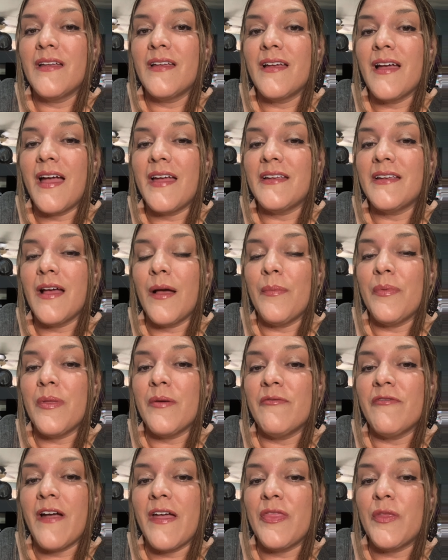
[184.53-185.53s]
I help
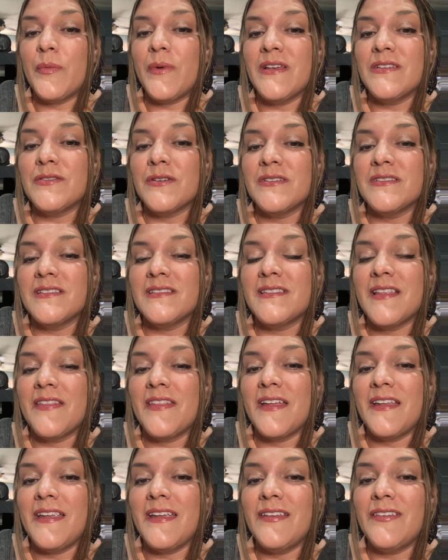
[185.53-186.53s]
them find the resources that
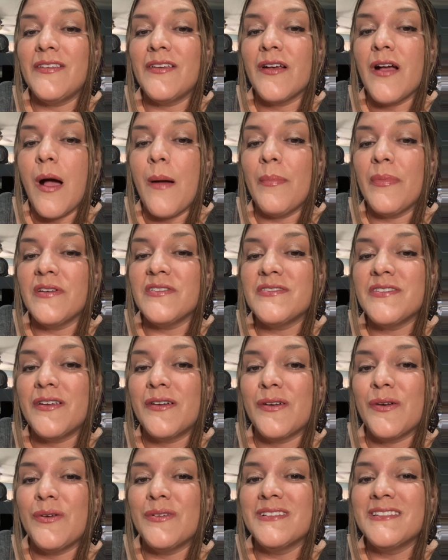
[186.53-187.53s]
they need to accomplish their
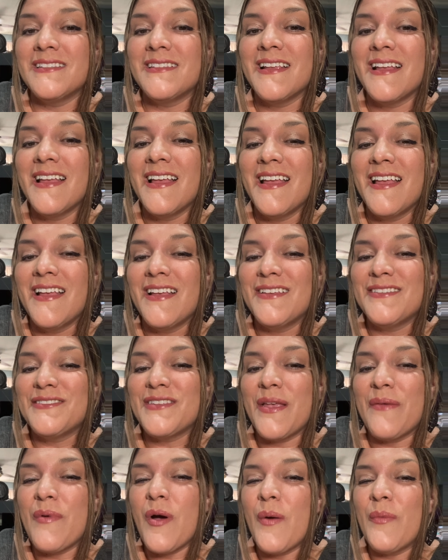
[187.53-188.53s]
goals.
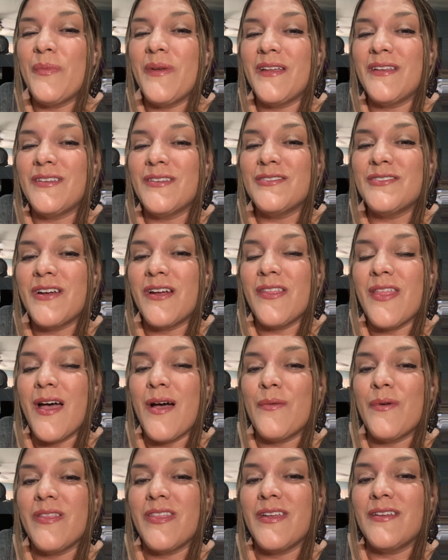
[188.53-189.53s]
So I'm hoping to share
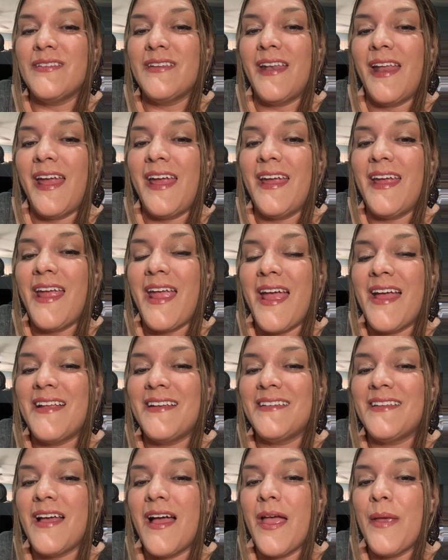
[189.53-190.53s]
that with you today,
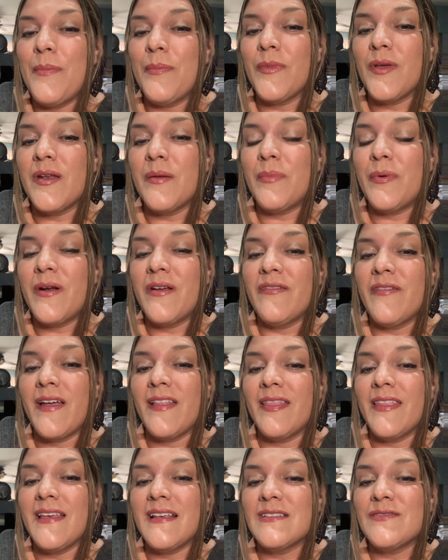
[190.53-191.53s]
and I'm going to provide
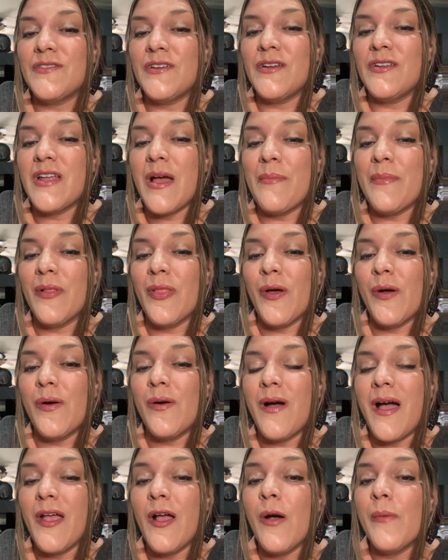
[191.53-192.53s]
links for you down below.
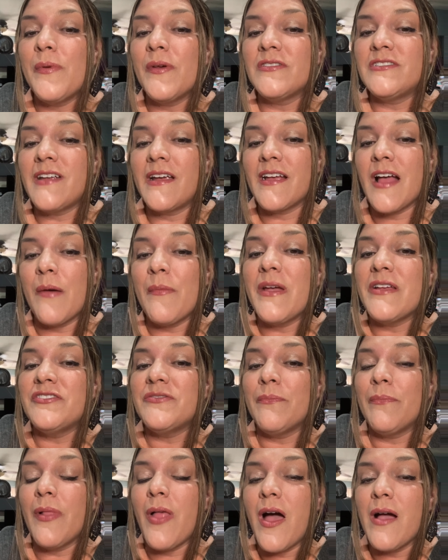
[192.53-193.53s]
I hope you'll check out my
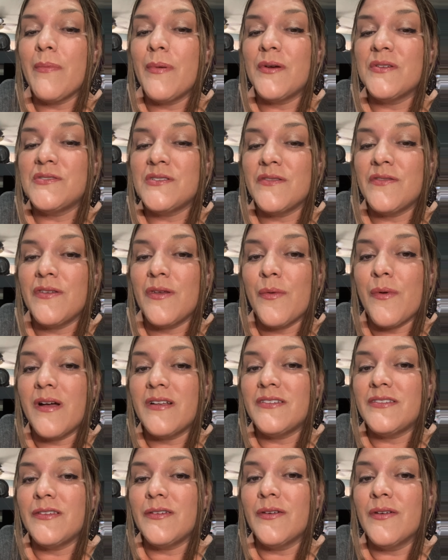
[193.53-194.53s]
blog post if you
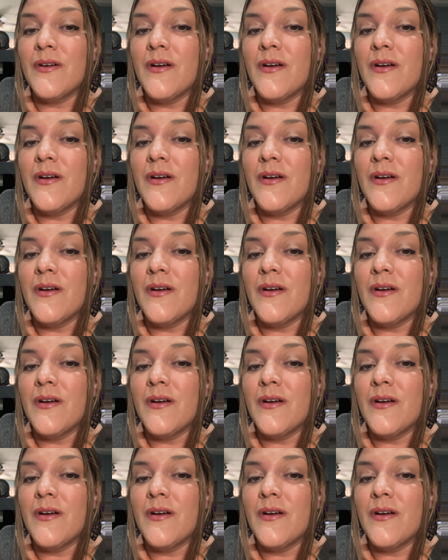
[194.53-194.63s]
want to